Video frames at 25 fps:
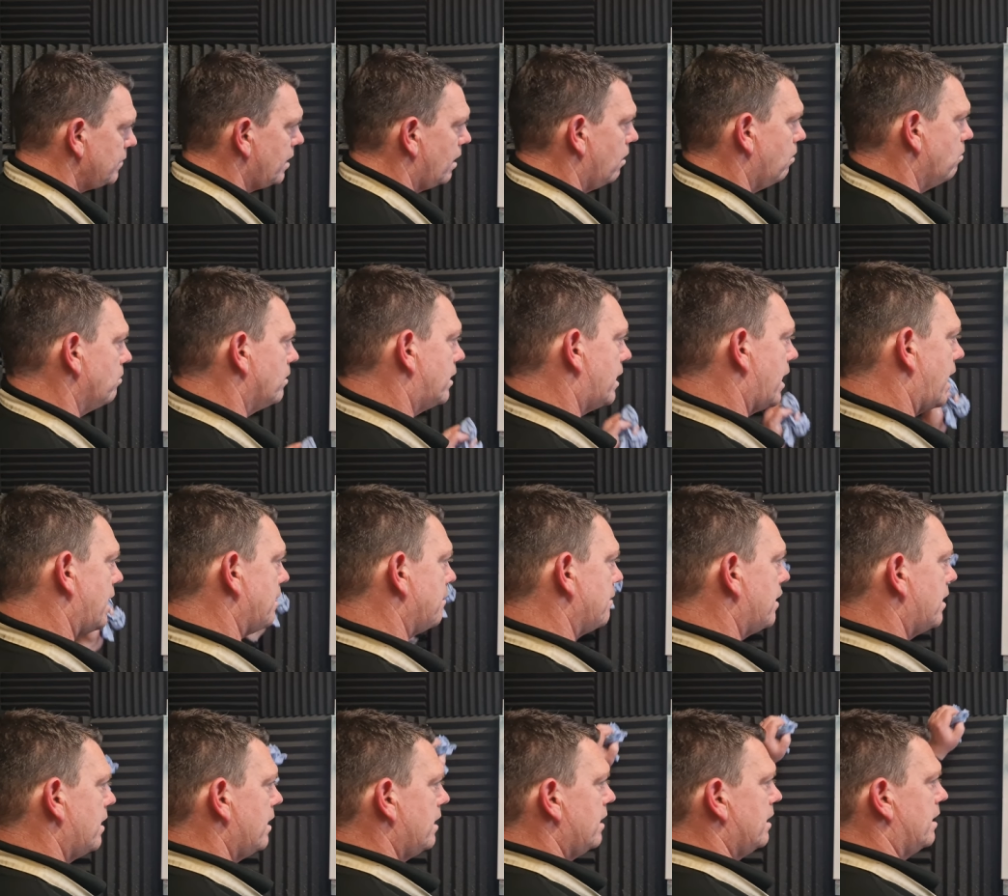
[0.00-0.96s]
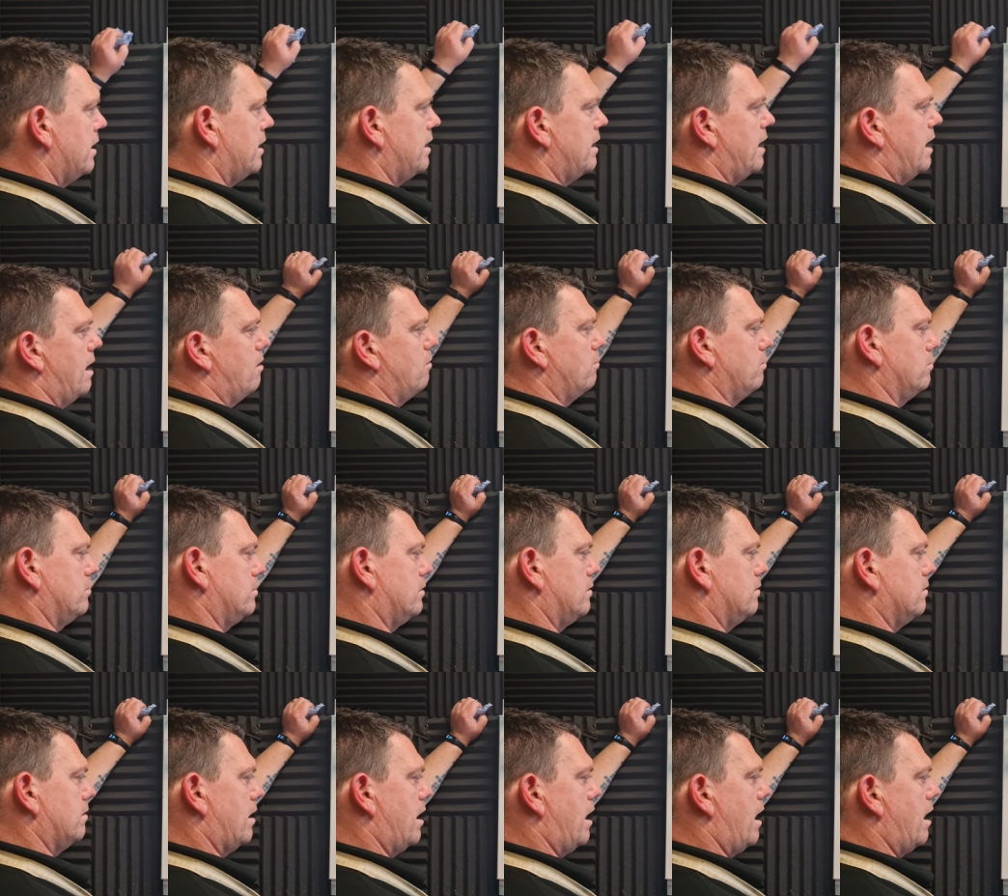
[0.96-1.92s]
Okay, now
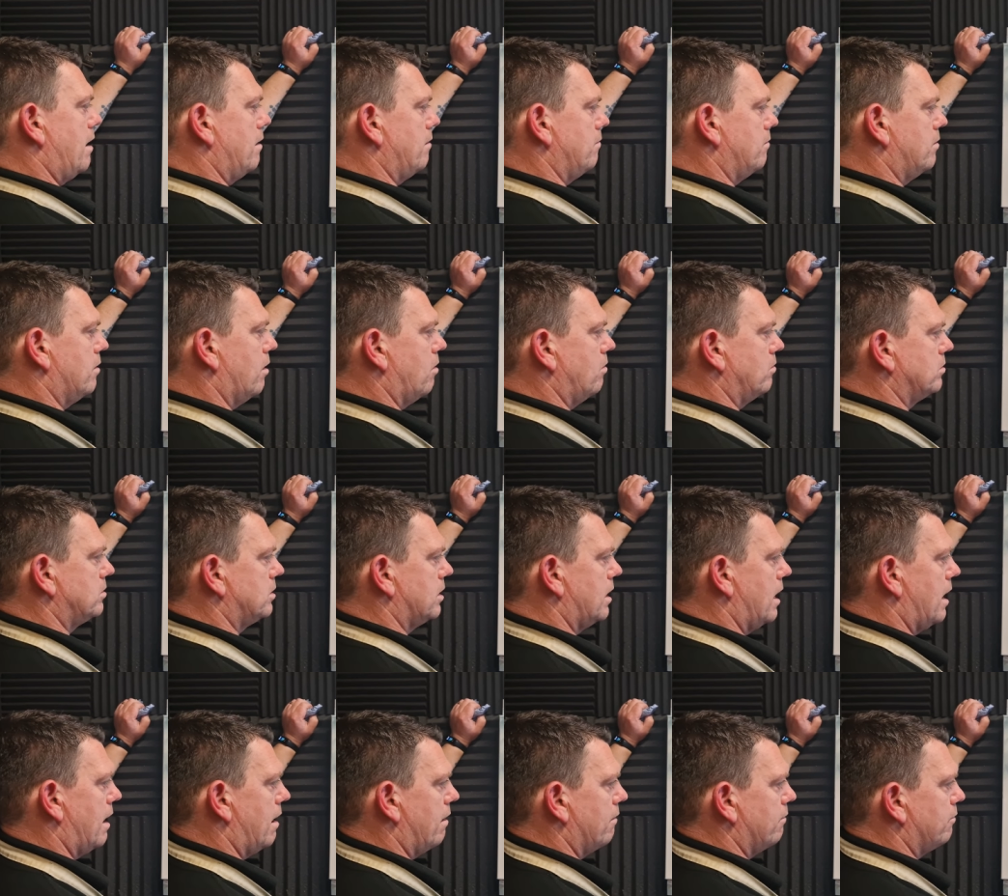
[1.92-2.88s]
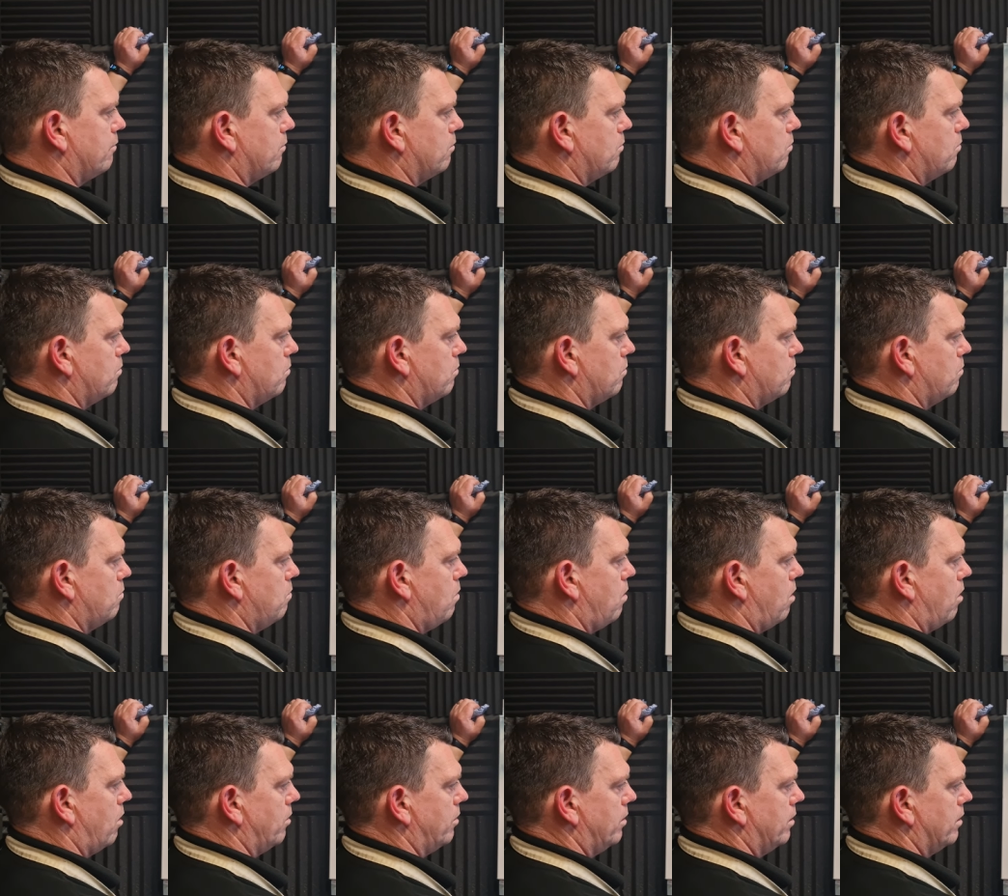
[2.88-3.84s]
I'm going to have
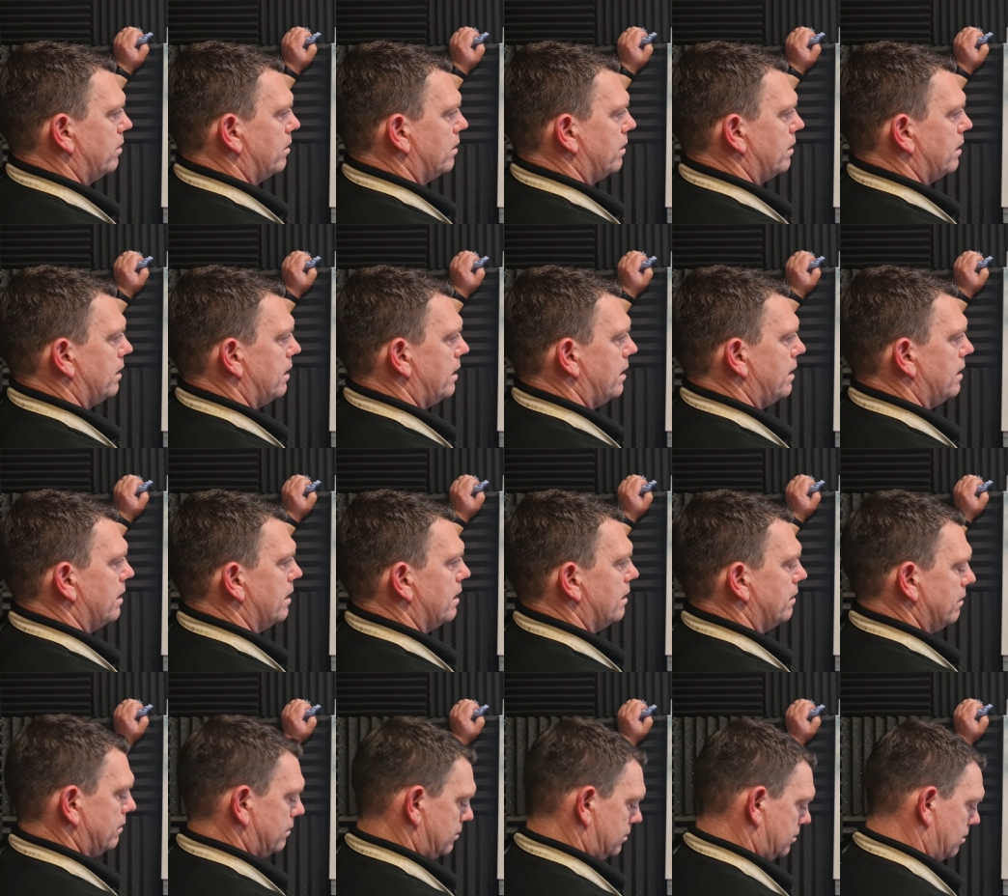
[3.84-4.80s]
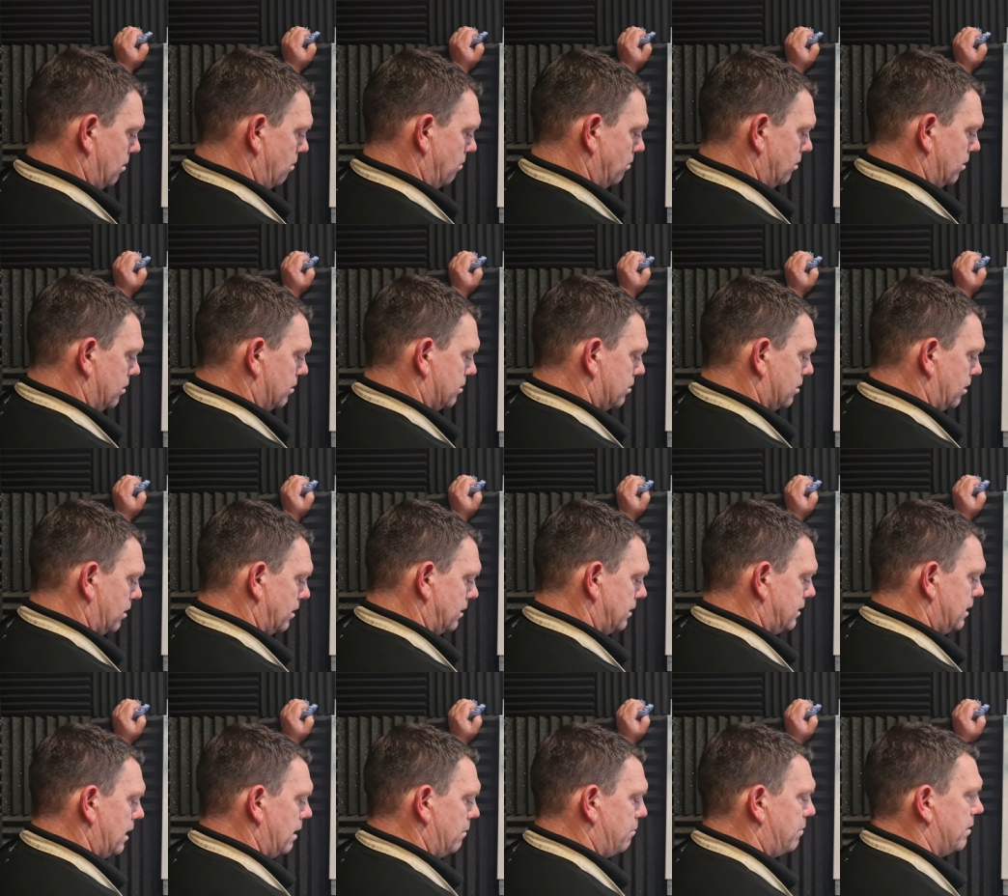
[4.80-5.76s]
one here, so I'm just going to
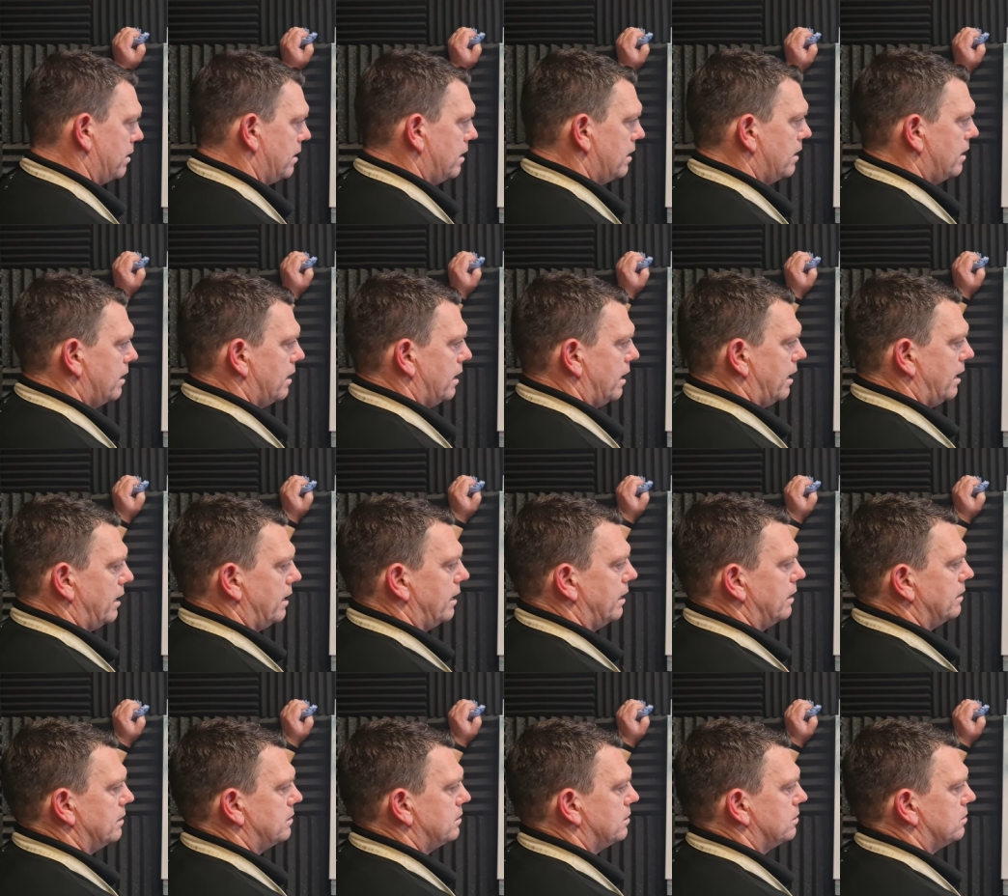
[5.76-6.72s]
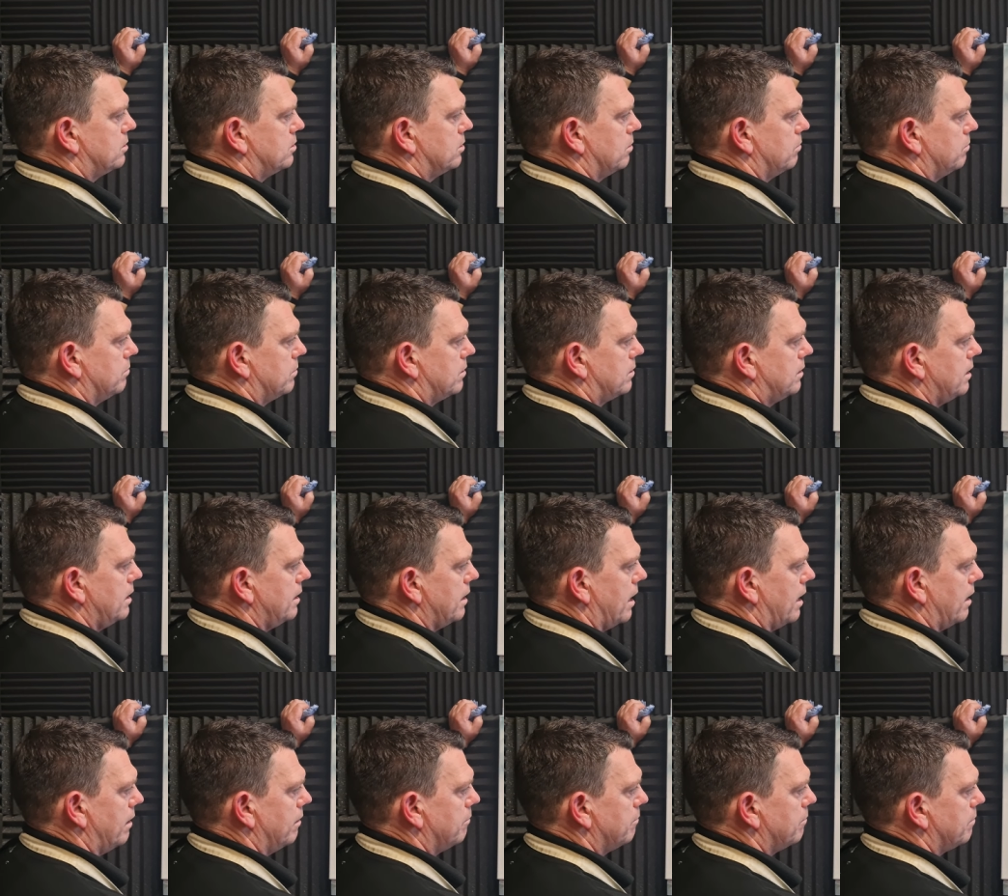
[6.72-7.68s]
dip into some
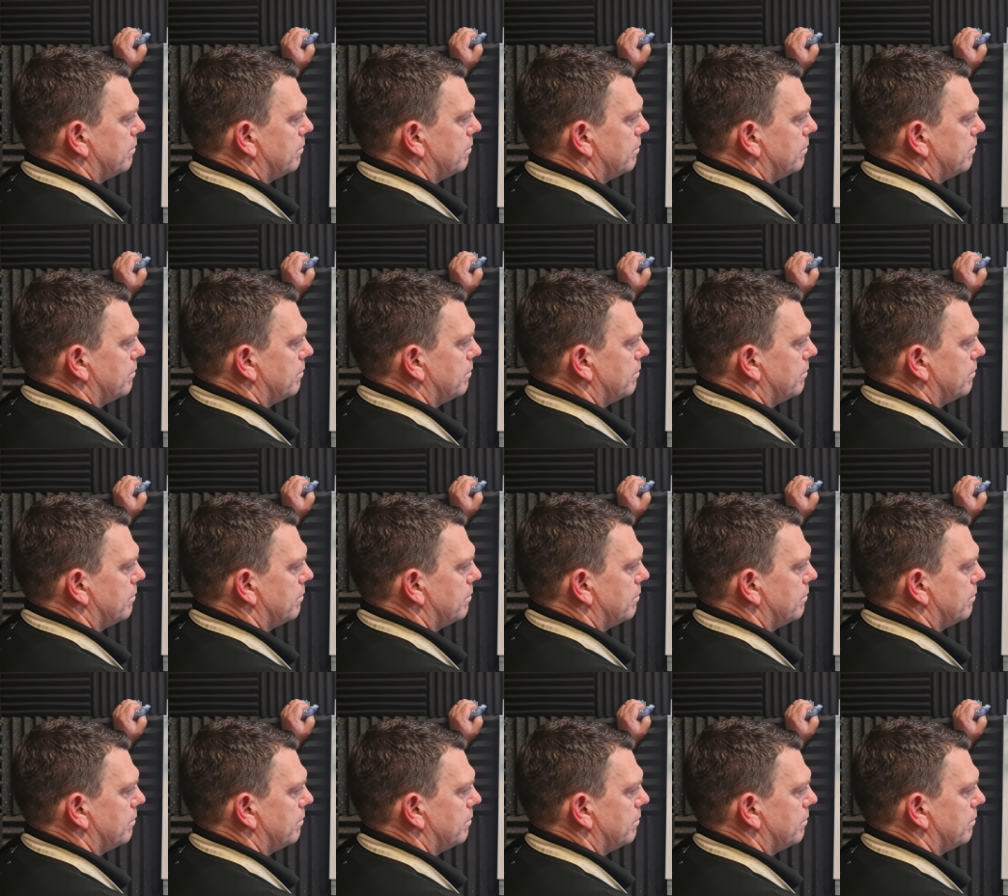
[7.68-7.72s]
thinner.